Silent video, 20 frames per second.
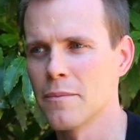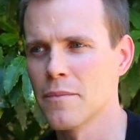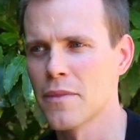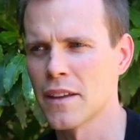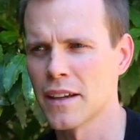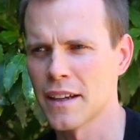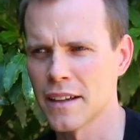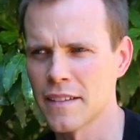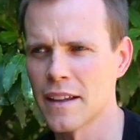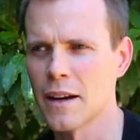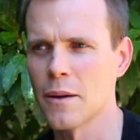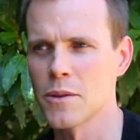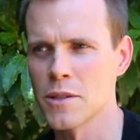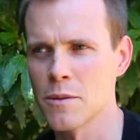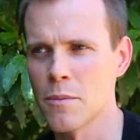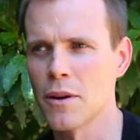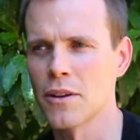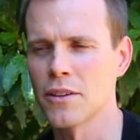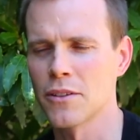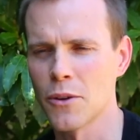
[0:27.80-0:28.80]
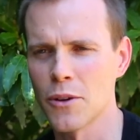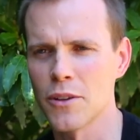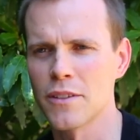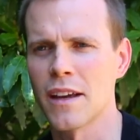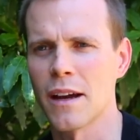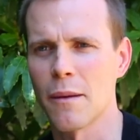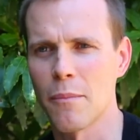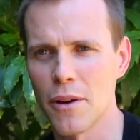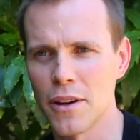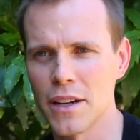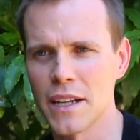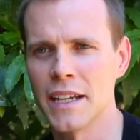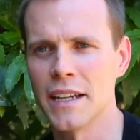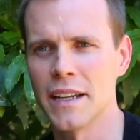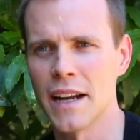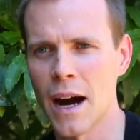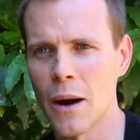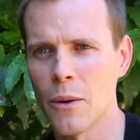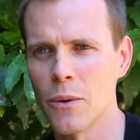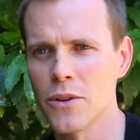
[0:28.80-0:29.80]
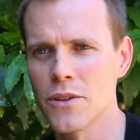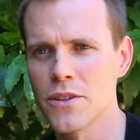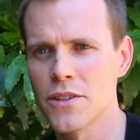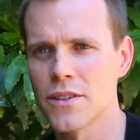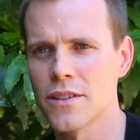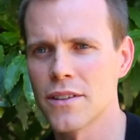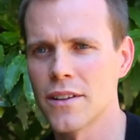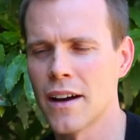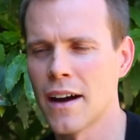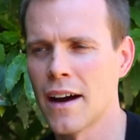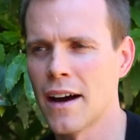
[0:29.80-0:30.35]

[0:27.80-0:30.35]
thinking that it was going to take about 8 hours